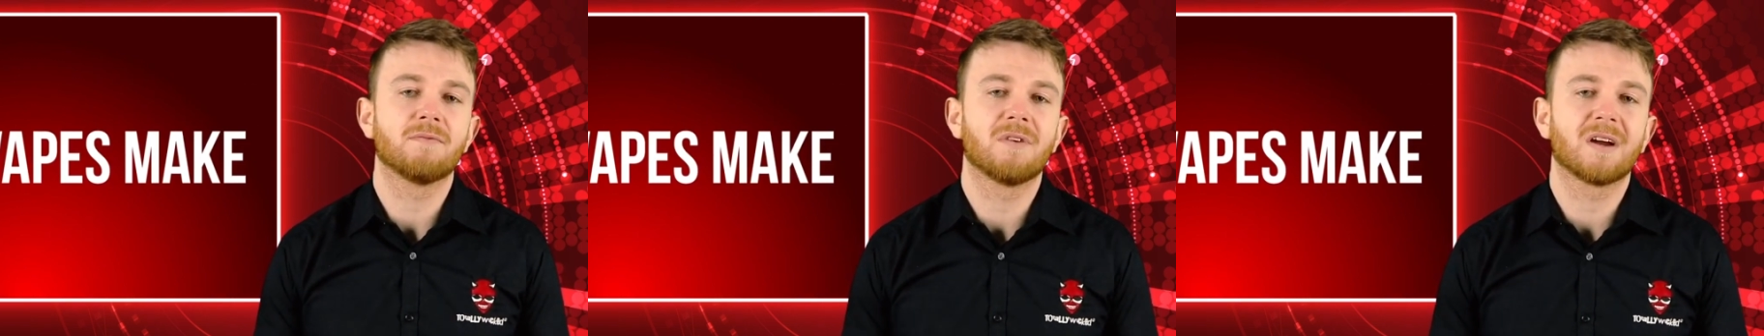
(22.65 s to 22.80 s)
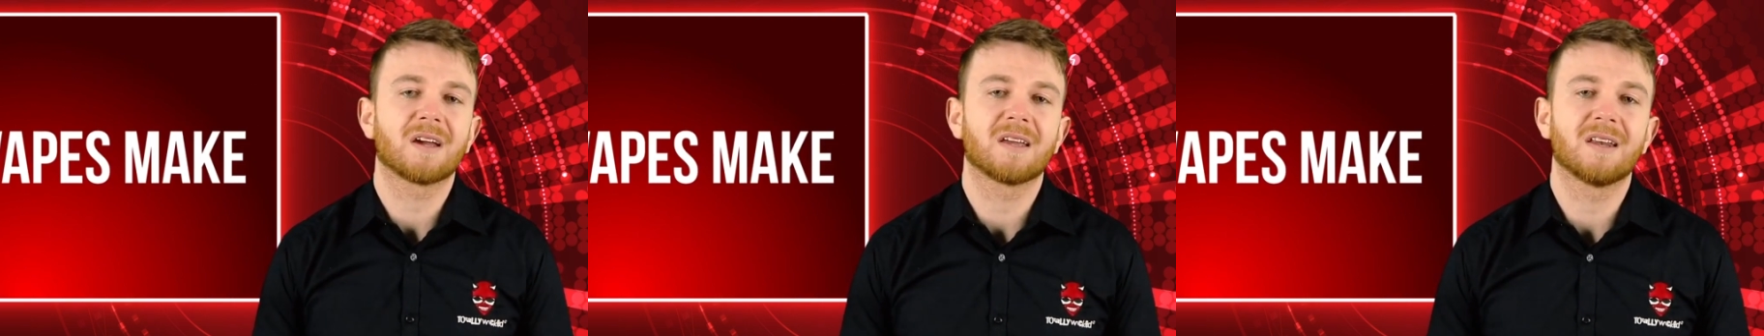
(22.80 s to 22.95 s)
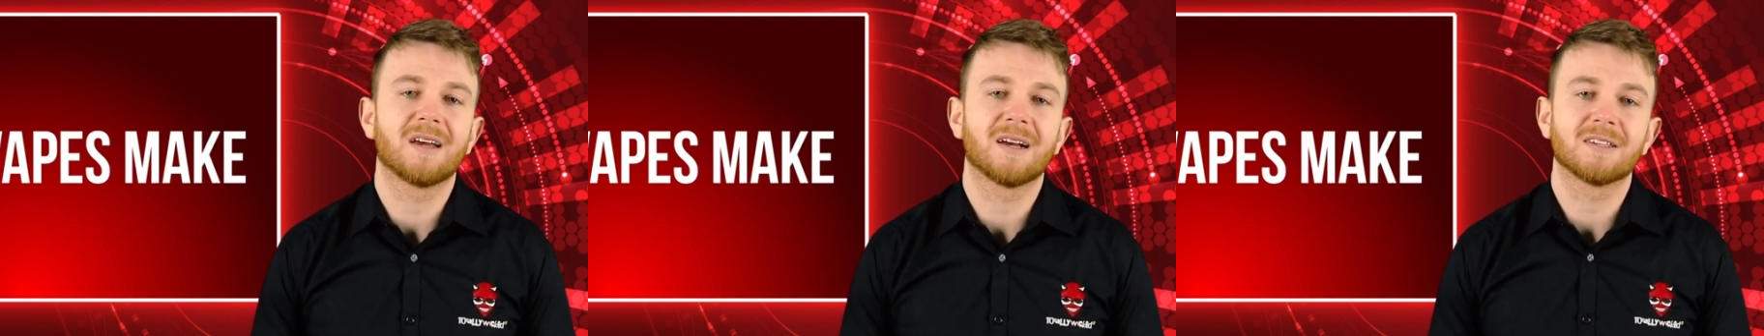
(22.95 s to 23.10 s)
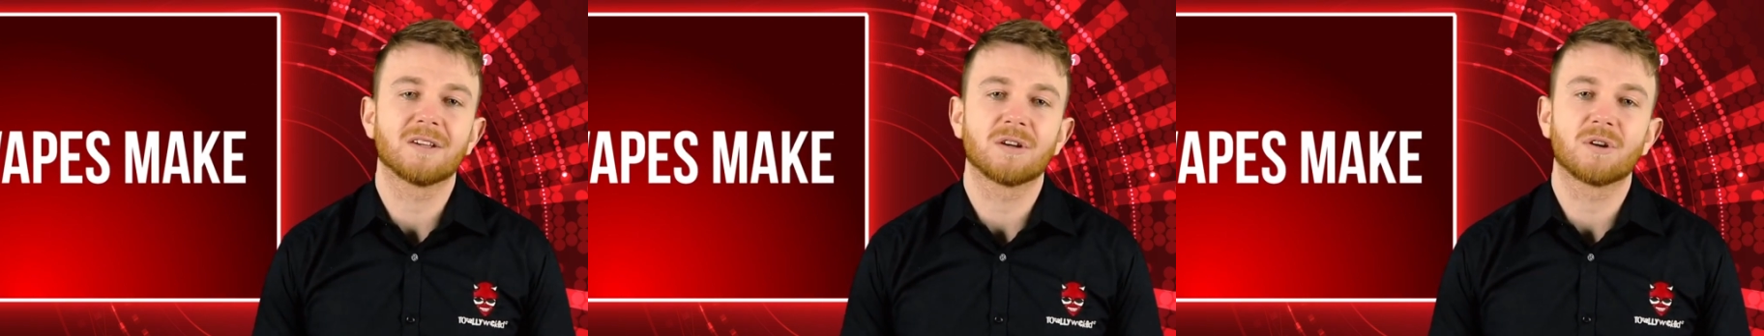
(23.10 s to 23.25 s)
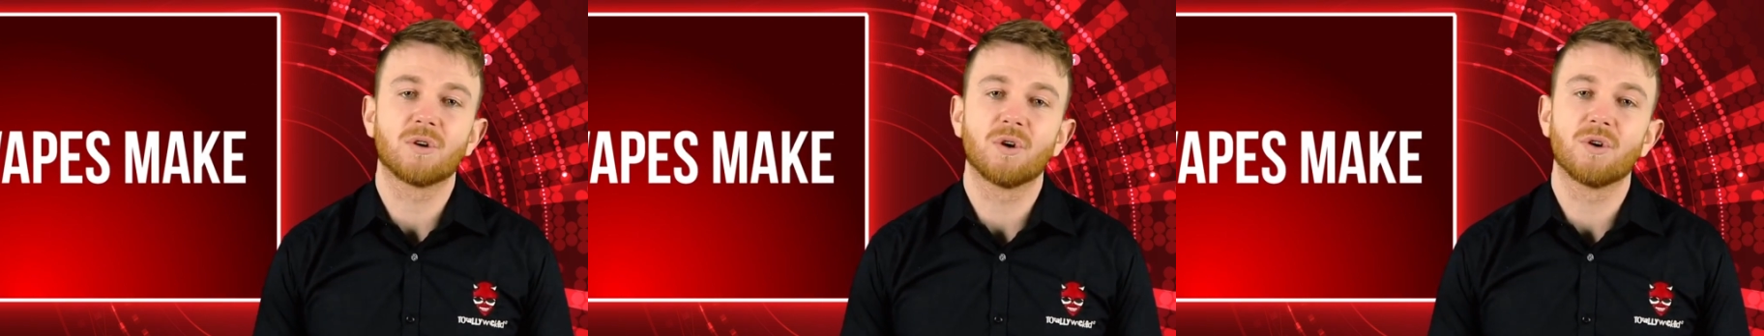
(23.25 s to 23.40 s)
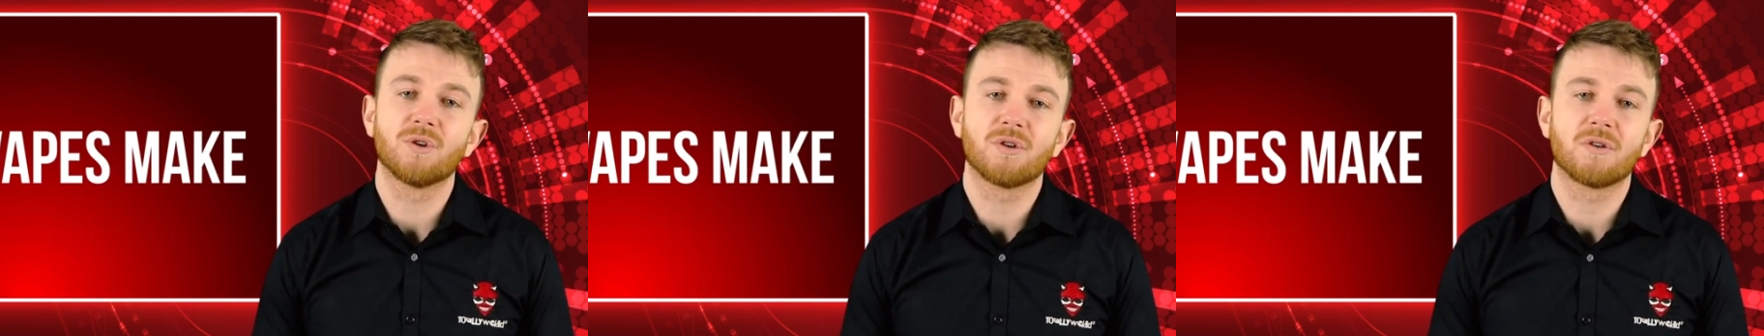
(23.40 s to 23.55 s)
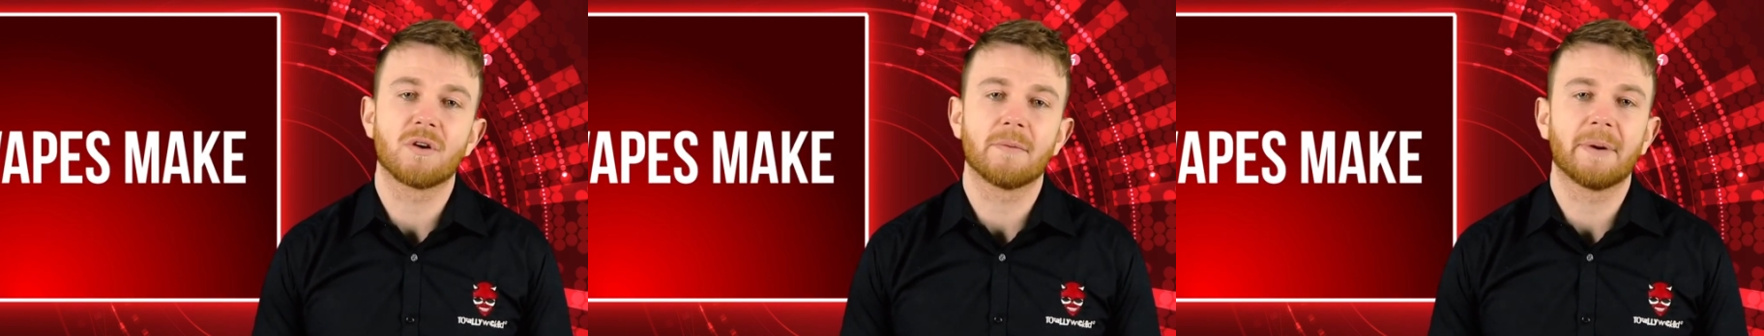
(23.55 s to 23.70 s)
recognise a
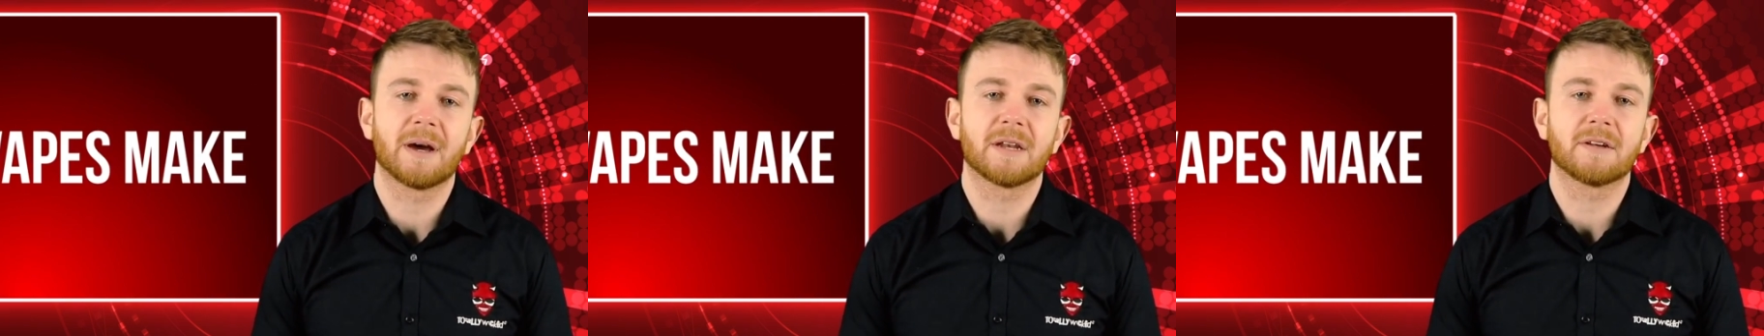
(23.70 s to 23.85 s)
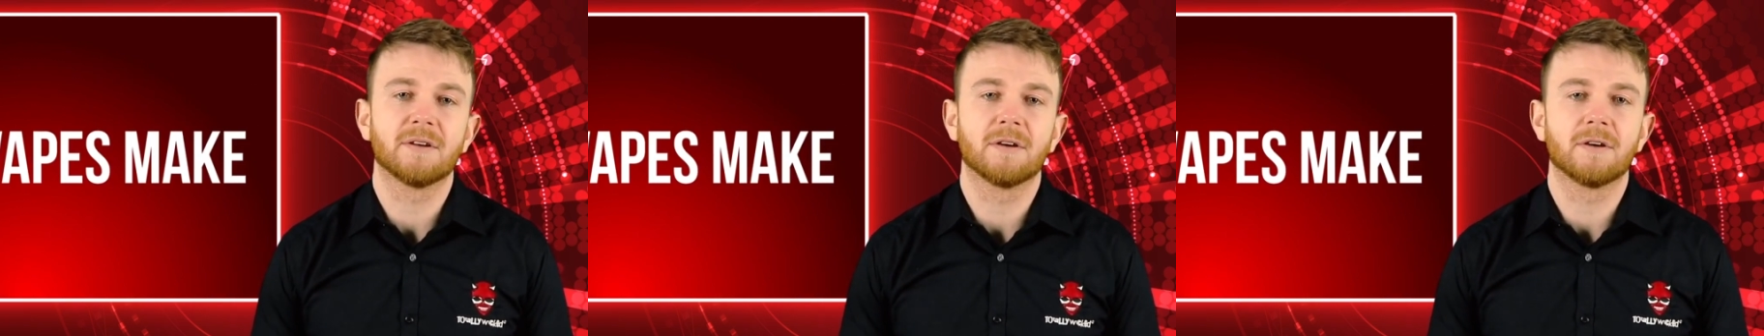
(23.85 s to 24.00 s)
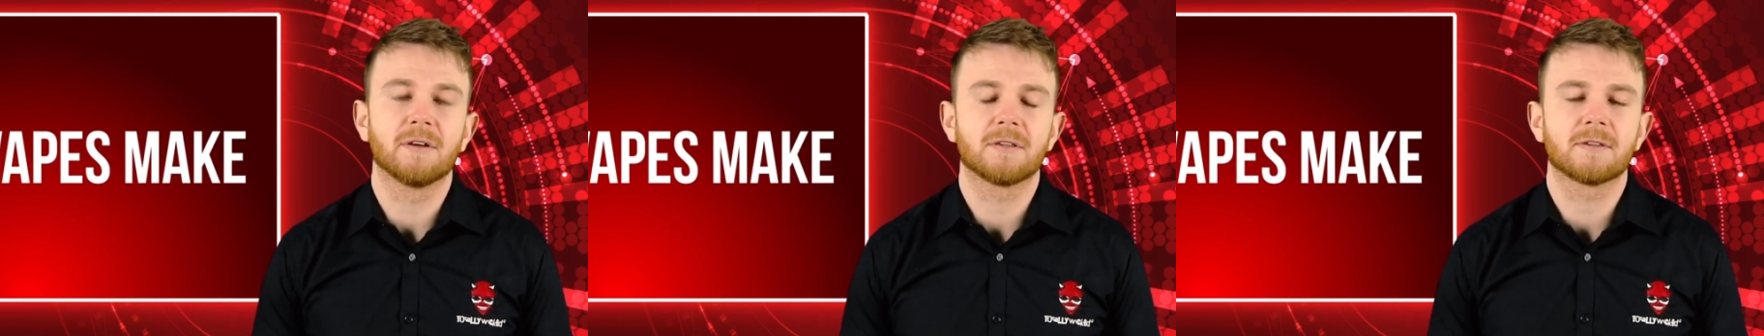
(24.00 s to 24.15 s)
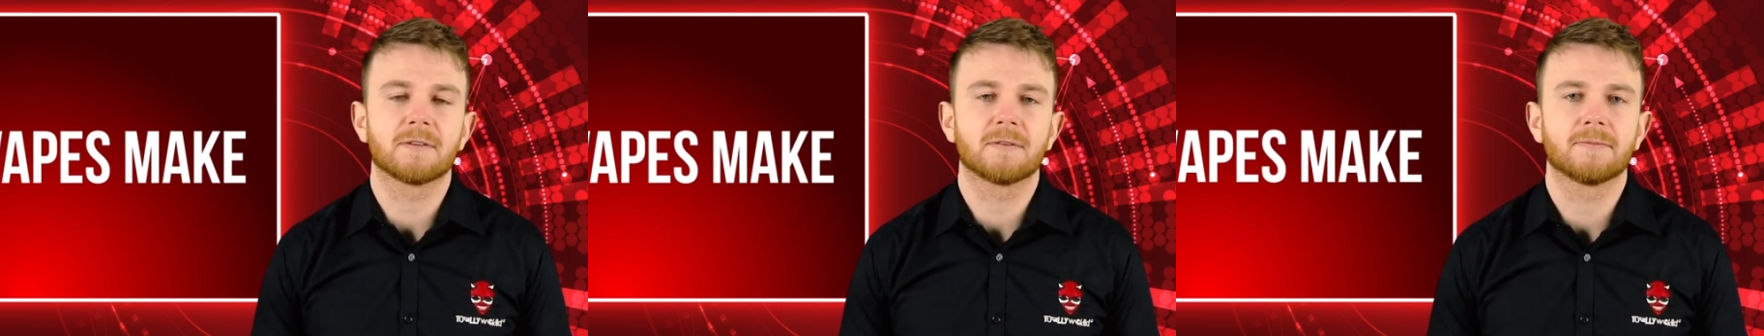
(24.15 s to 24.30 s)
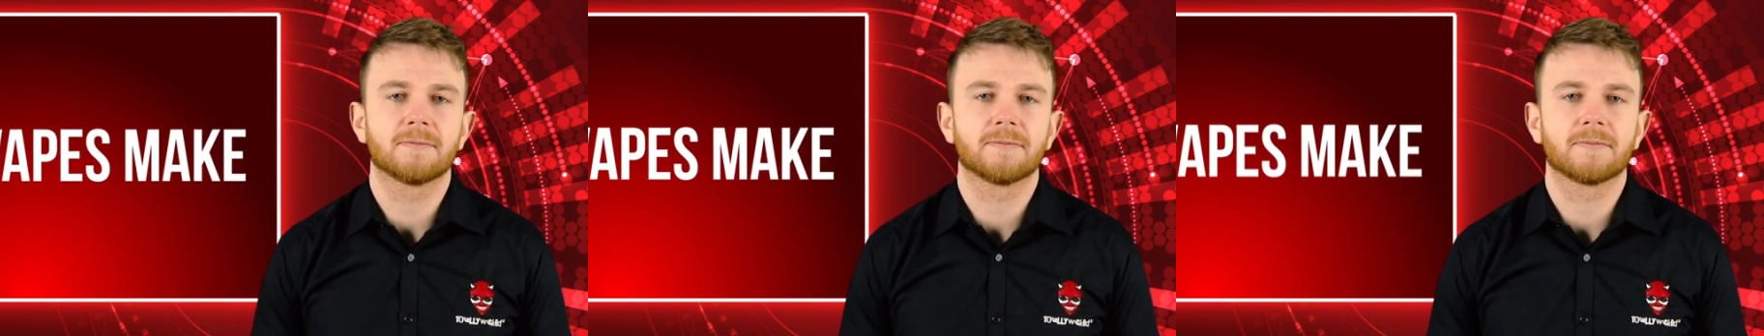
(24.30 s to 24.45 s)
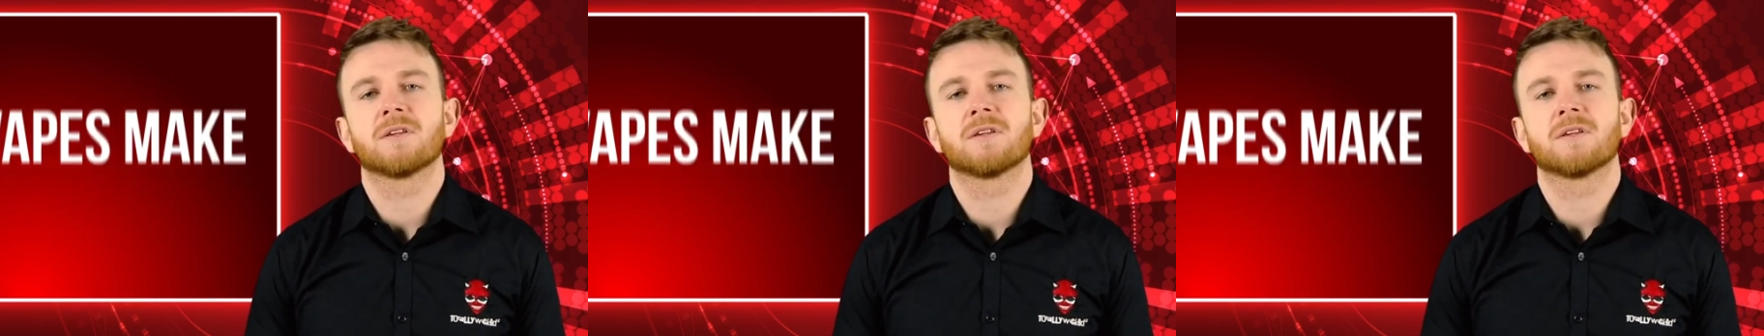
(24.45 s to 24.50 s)
good or a bad noise.